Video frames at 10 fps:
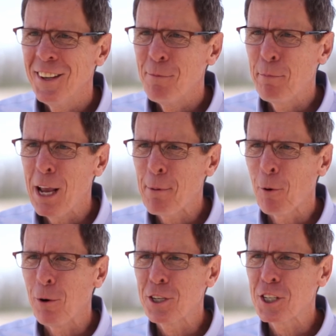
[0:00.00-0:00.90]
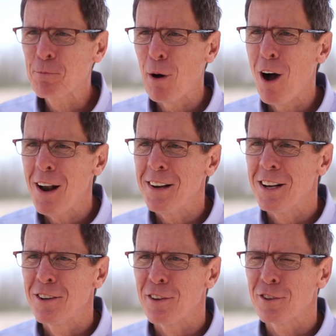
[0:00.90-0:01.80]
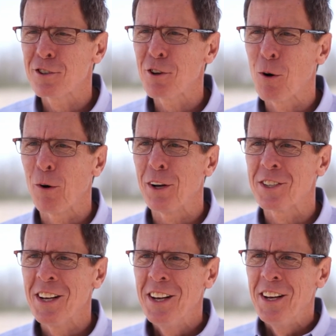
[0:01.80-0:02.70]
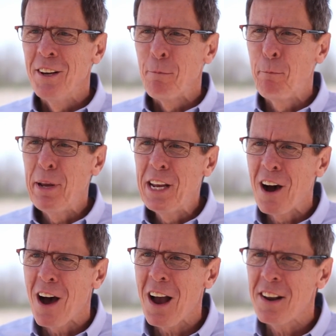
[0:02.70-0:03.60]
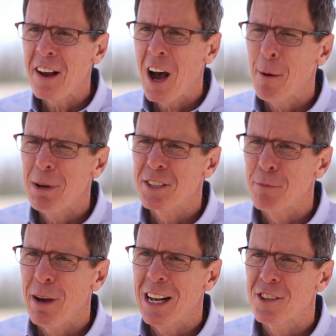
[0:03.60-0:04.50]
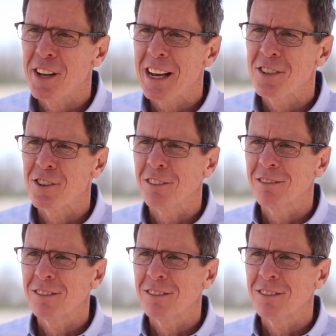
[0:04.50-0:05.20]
People responded to the stories beyond Abhi's imagination.